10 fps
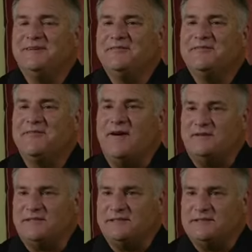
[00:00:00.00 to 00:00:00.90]

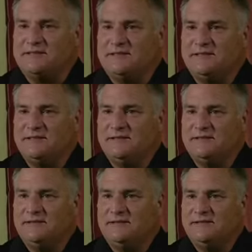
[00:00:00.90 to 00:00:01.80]
fountains.
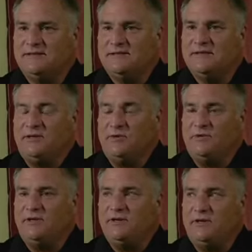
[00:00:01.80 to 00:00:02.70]
You
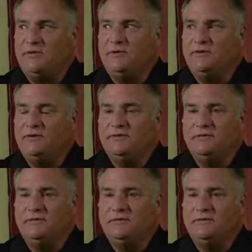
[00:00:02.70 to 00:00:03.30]
would, you would,